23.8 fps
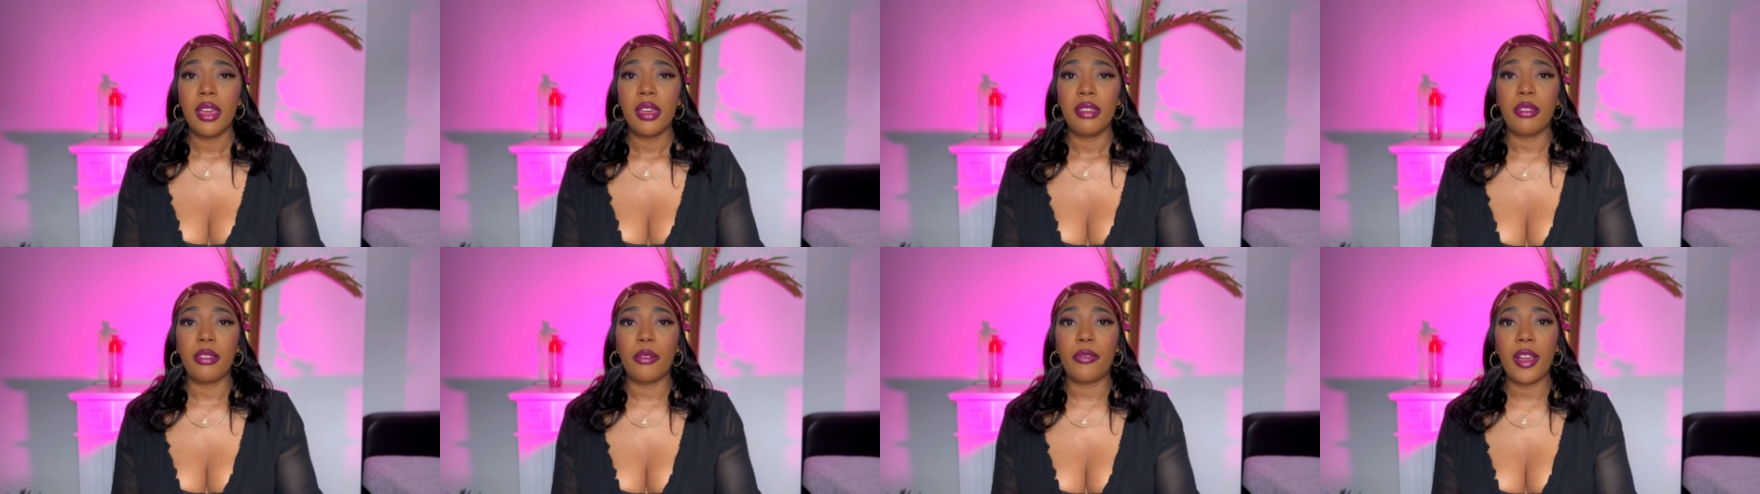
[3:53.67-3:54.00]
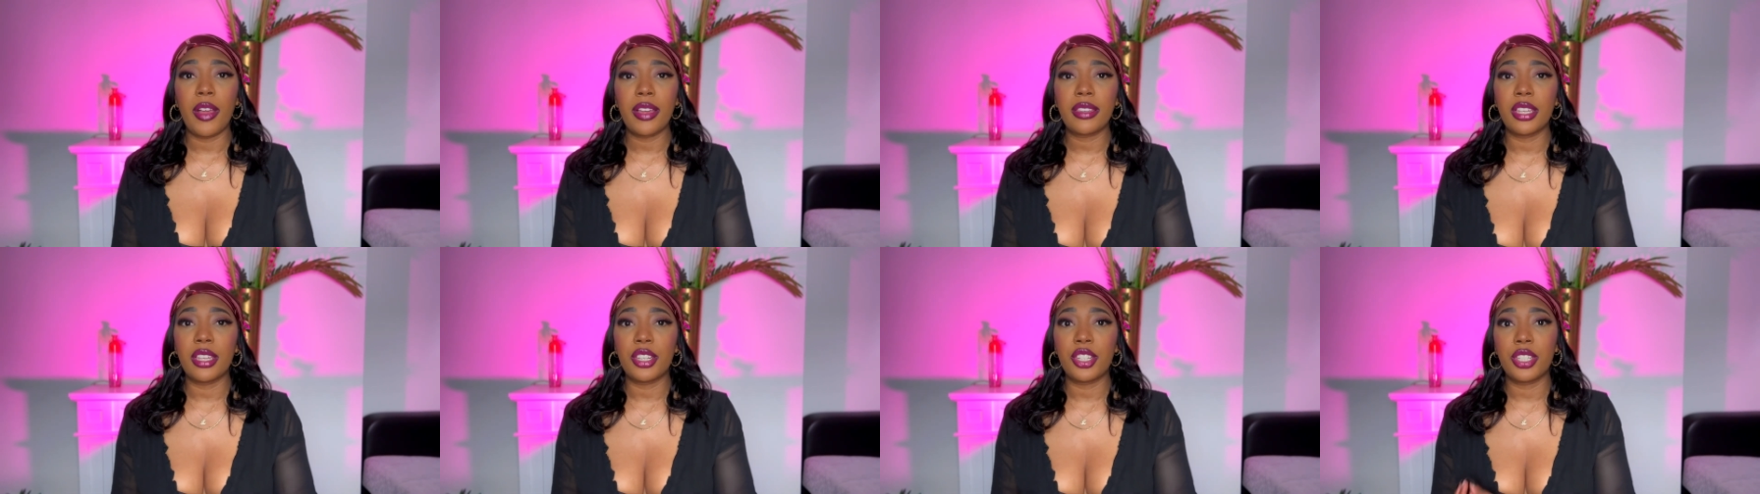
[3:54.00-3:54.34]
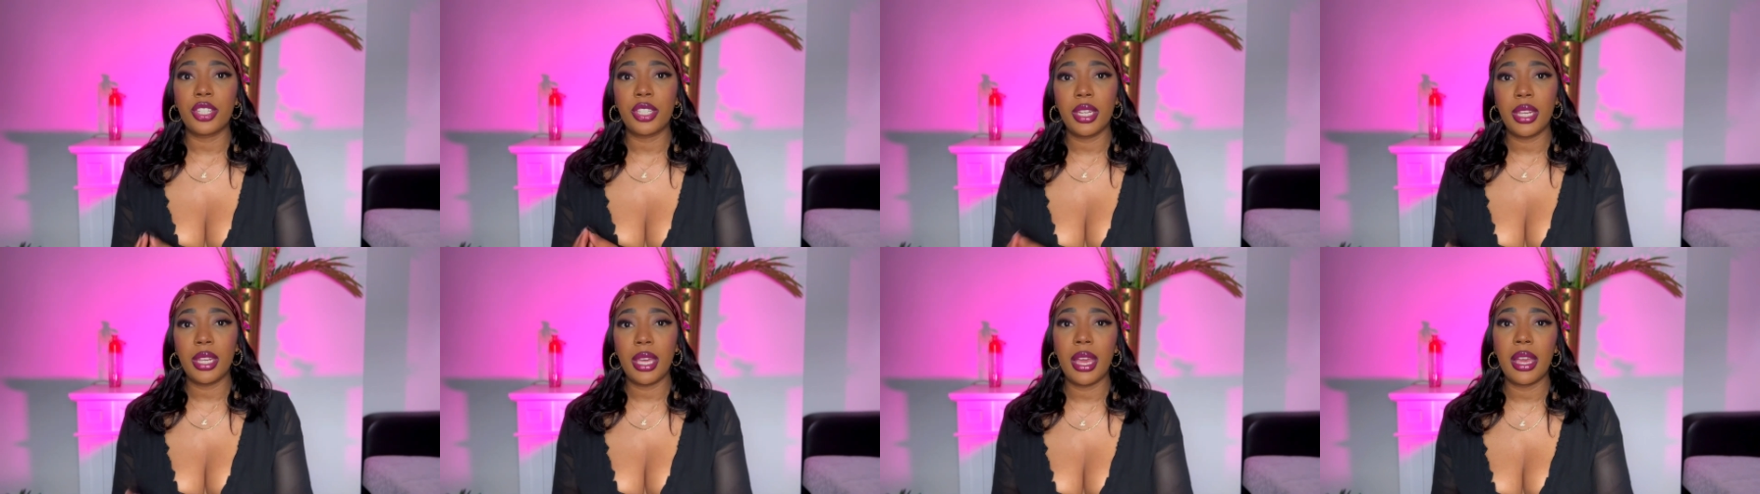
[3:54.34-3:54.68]
the fact that
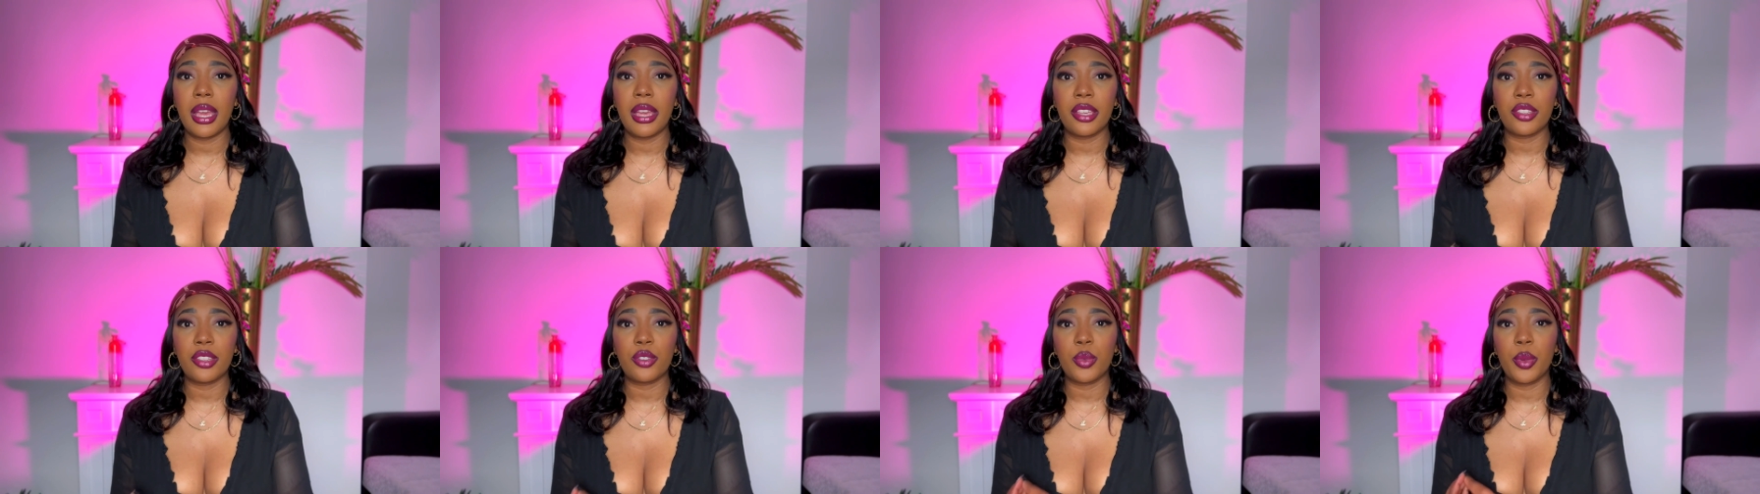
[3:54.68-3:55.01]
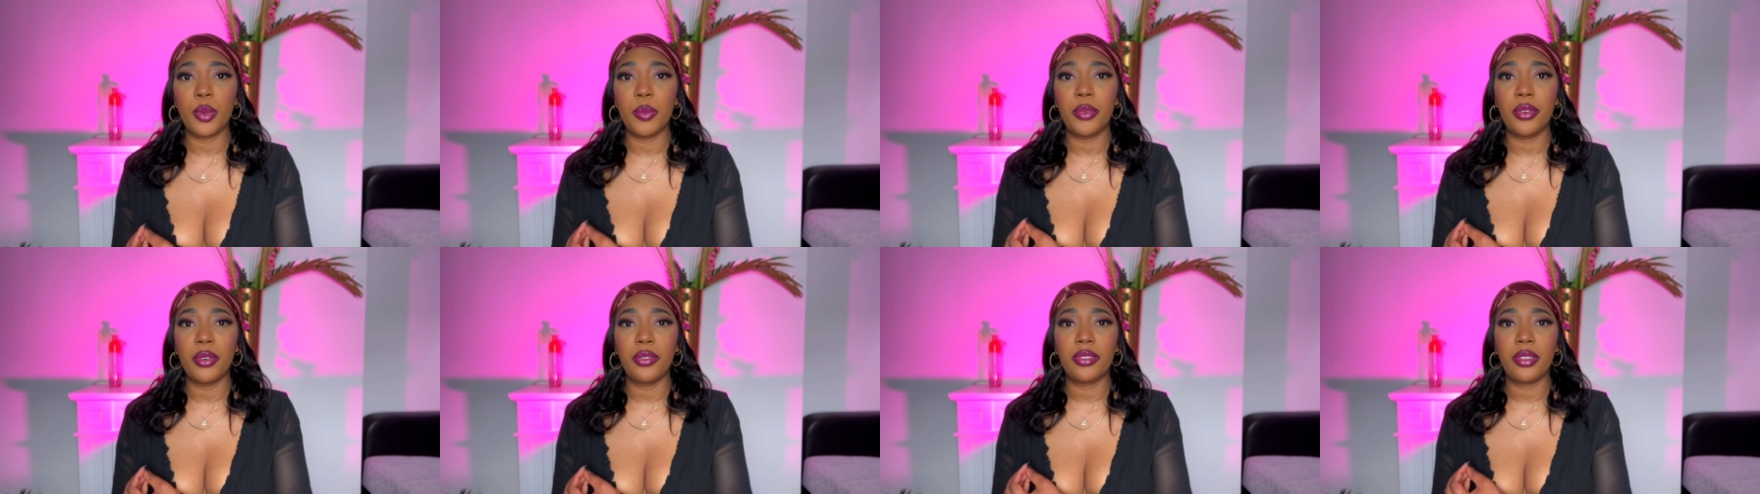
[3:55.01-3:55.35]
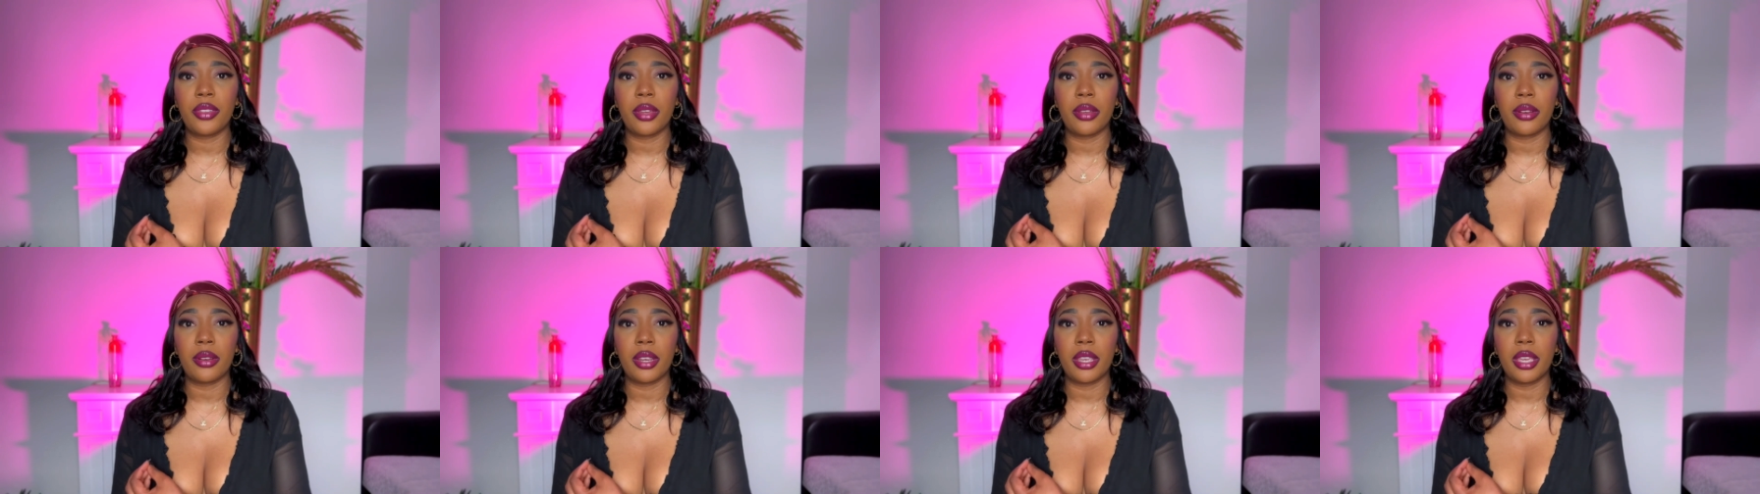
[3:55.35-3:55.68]
she has removed
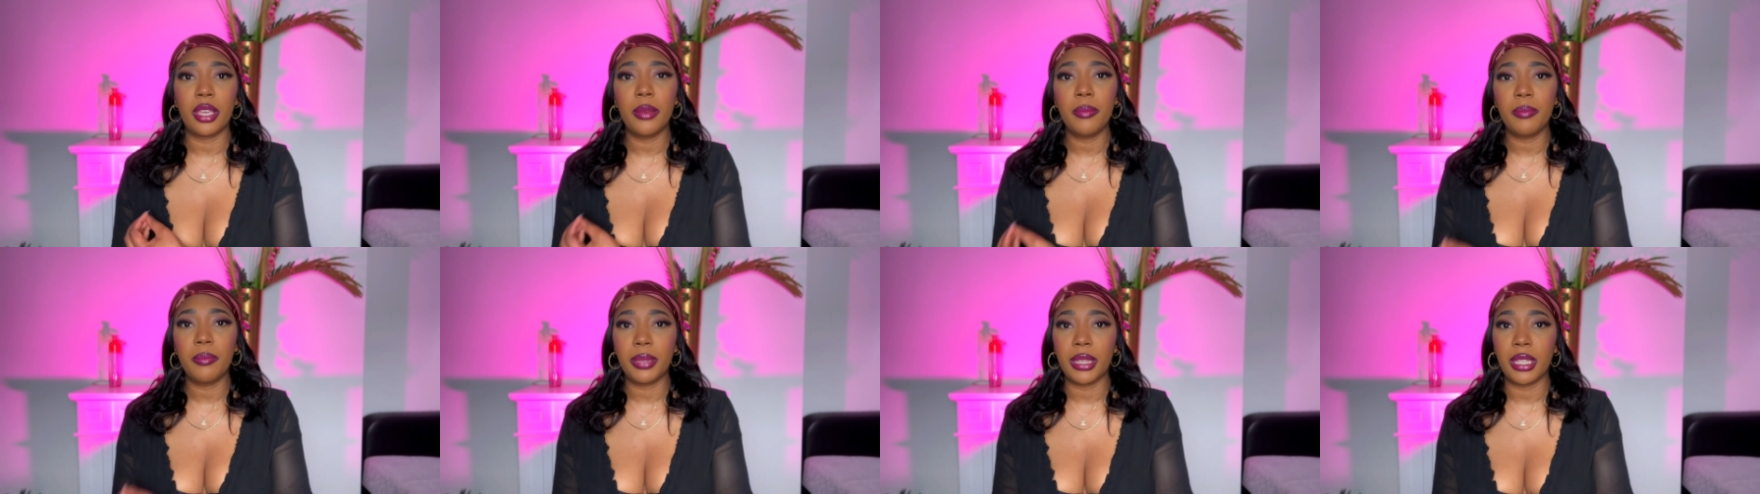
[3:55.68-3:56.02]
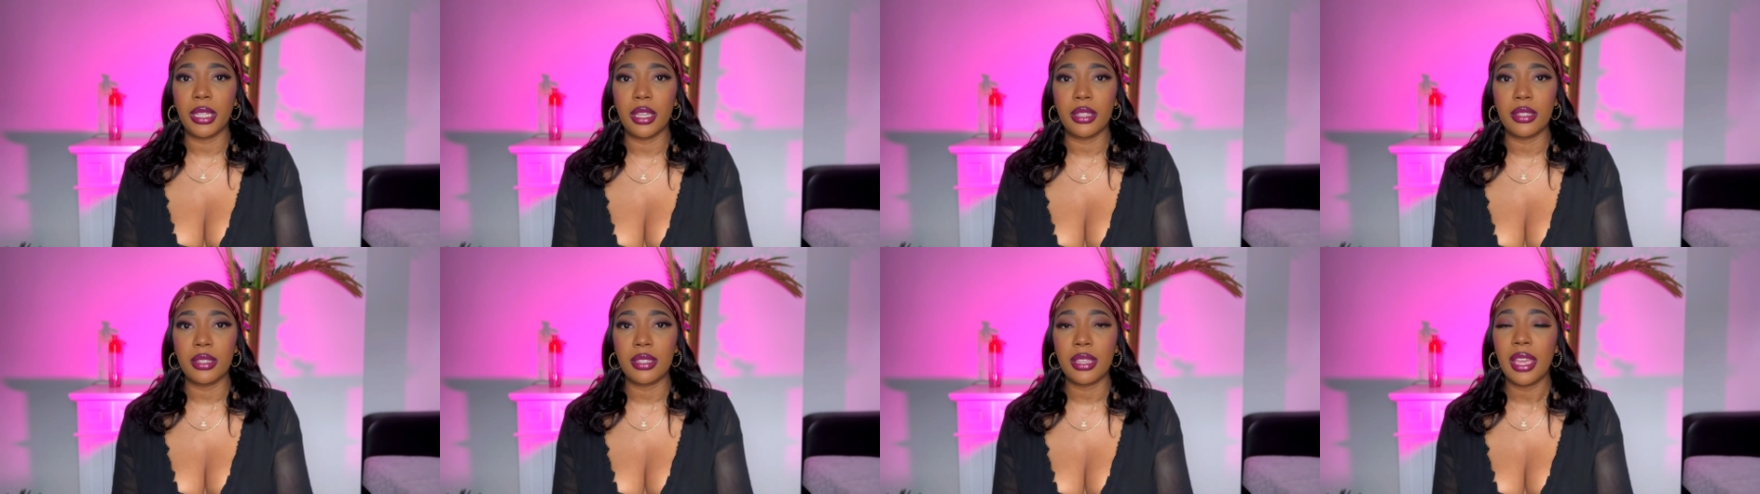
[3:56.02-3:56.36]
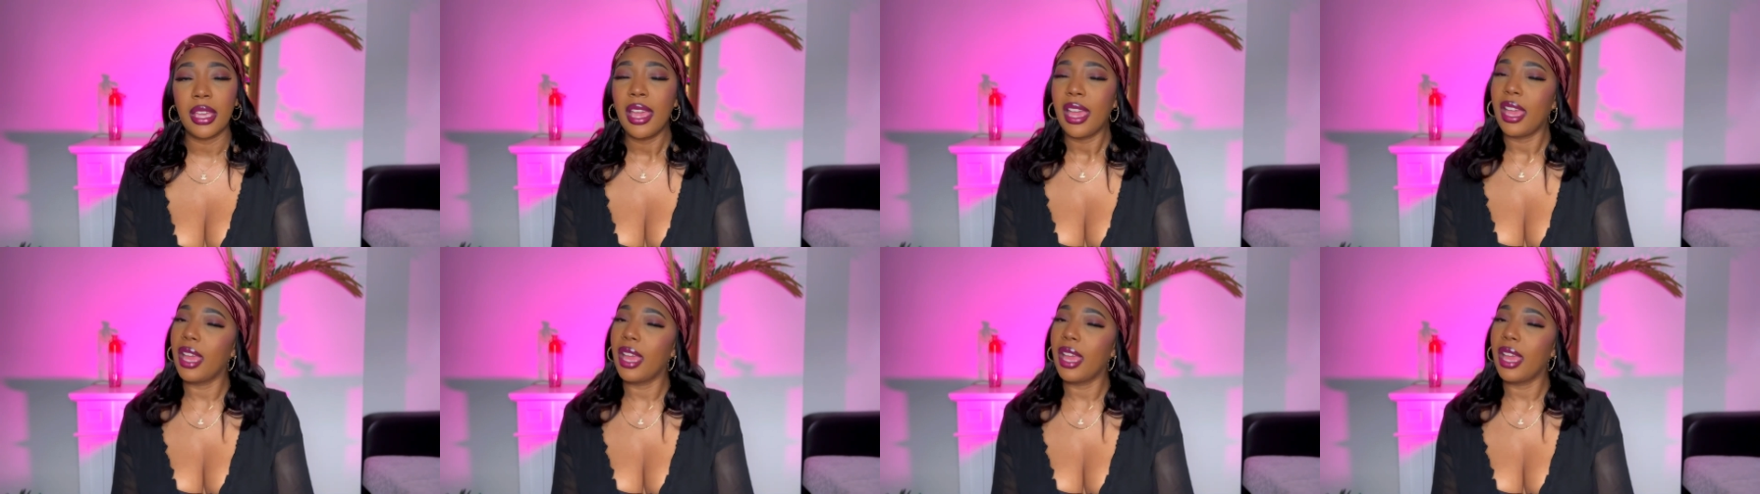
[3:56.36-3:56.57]
her implants.